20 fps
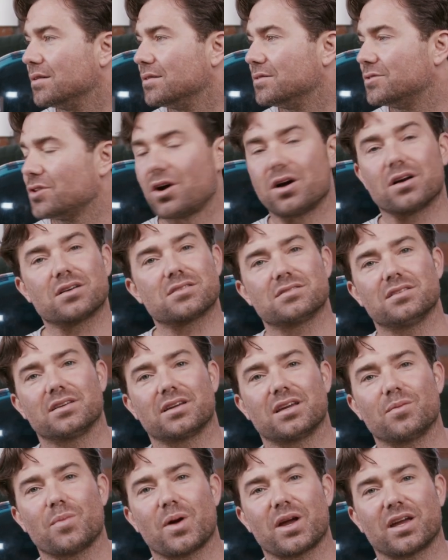dogs
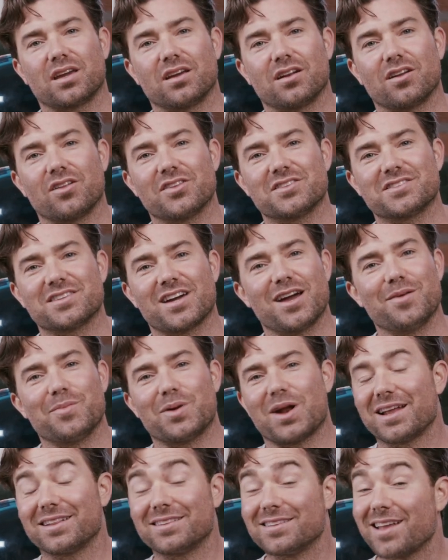licking my kid all the time,
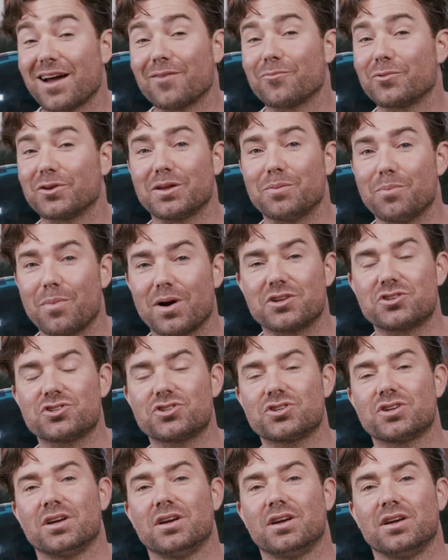but not really
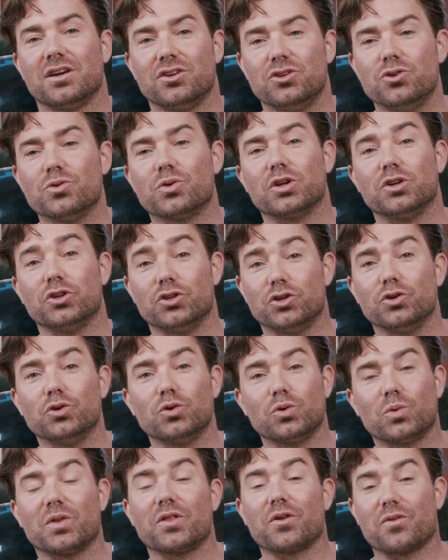much you can do
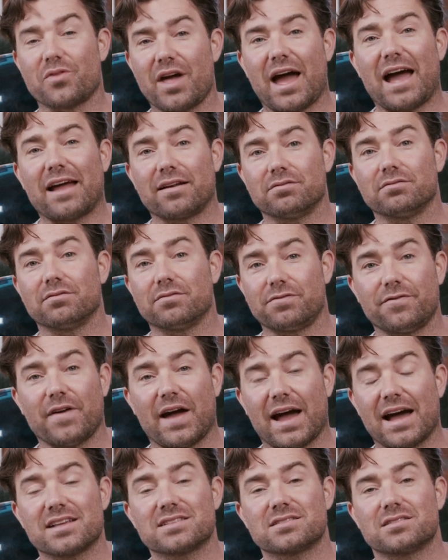when they're that
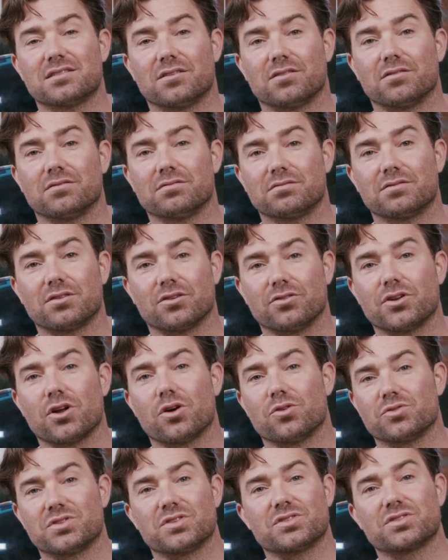fast and their
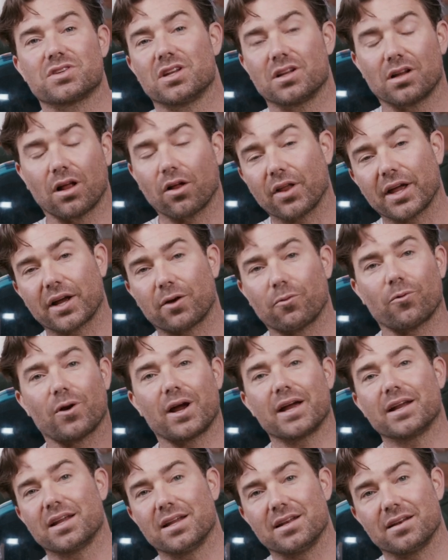noses can go like
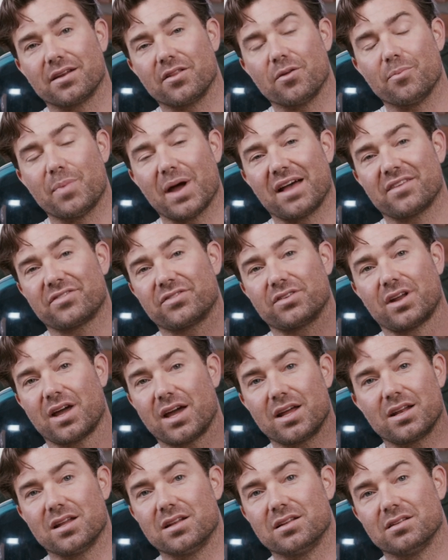right into the
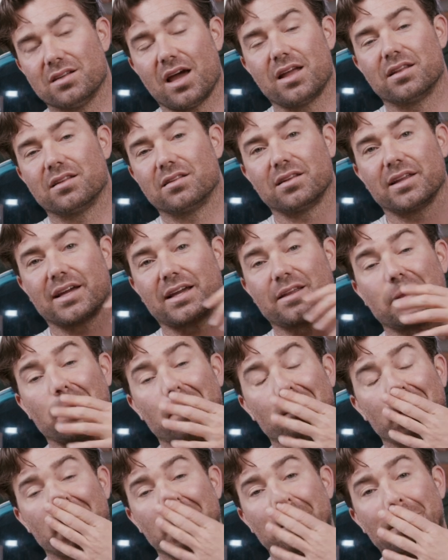bassinet and lick
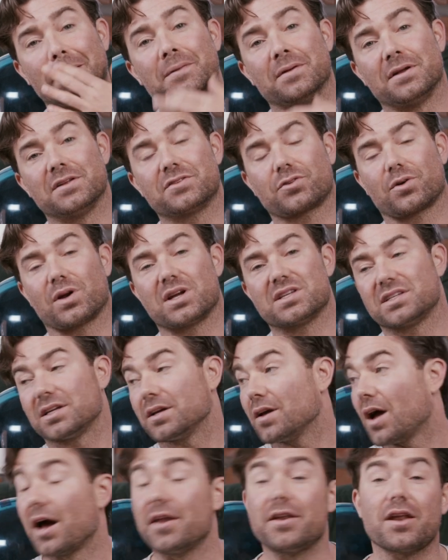them. It's
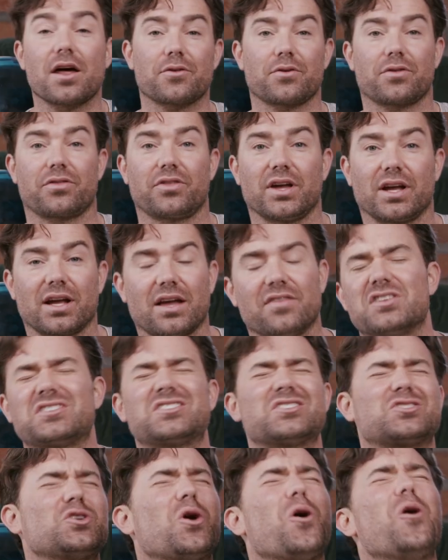crazy. Another thing, and
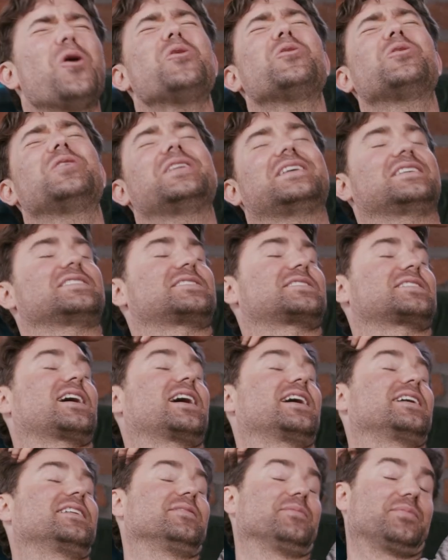this is totally
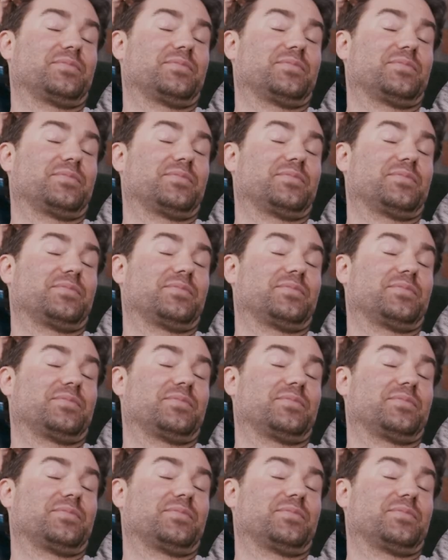aside,